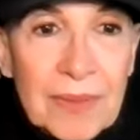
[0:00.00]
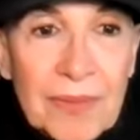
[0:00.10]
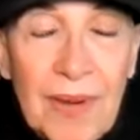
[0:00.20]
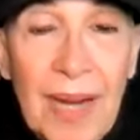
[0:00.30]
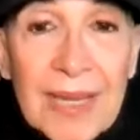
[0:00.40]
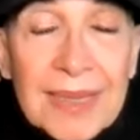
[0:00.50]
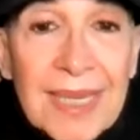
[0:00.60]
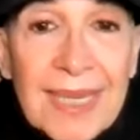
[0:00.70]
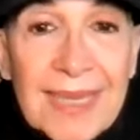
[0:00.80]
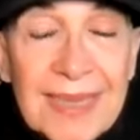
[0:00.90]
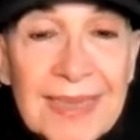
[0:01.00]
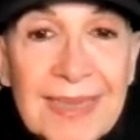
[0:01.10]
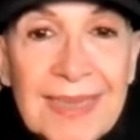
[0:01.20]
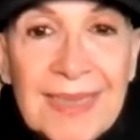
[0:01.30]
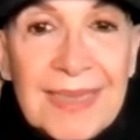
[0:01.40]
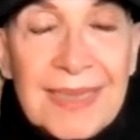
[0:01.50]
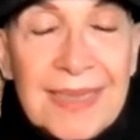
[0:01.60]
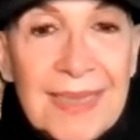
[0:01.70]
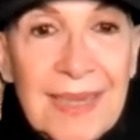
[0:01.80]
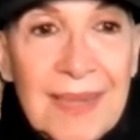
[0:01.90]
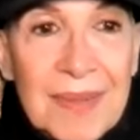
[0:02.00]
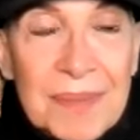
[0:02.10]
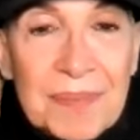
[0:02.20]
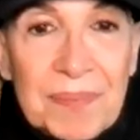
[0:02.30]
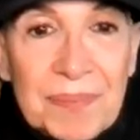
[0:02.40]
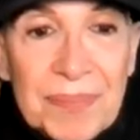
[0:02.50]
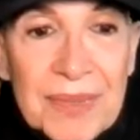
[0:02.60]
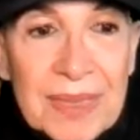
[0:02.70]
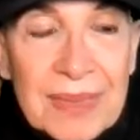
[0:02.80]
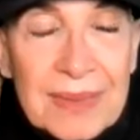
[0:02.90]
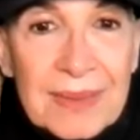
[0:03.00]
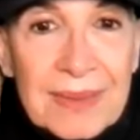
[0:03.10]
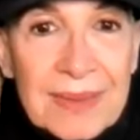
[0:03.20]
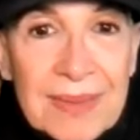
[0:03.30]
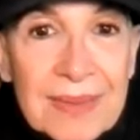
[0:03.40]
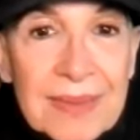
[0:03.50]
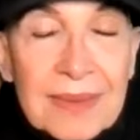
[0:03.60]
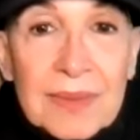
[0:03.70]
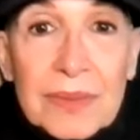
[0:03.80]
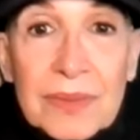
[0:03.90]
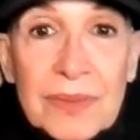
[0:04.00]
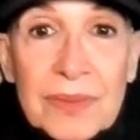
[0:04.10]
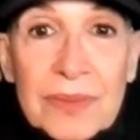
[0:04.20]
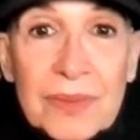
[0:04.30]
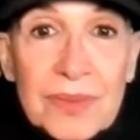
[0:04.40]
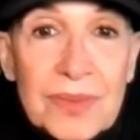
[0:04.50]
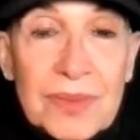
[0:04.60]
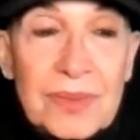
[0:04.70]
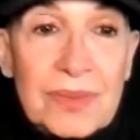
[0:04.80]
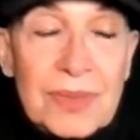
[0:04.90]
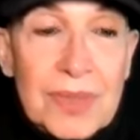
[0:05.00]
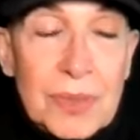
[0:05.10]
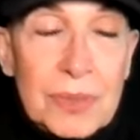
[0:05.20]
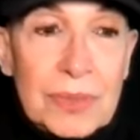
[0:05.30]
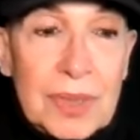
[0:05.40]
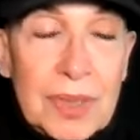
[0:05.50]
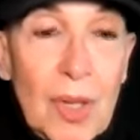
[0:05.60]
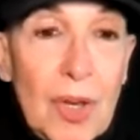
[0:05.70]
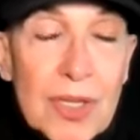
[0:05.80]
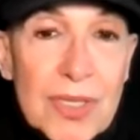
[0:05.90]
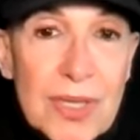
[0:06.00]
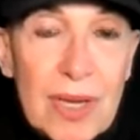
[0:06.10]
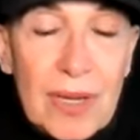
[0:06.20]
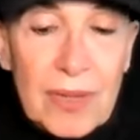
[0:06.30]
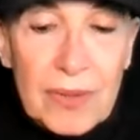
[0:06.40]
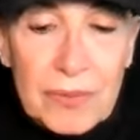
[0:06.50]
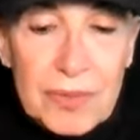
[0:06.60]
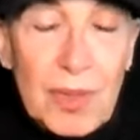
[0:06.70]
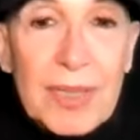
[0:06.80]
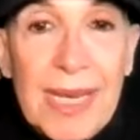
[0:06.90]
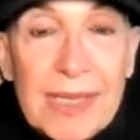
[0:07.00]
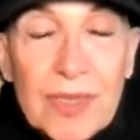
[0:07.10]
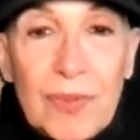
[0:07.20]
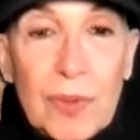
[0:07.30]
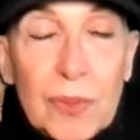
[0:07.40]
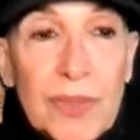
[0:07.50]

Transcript: violate the um, the the clause of don't ask for a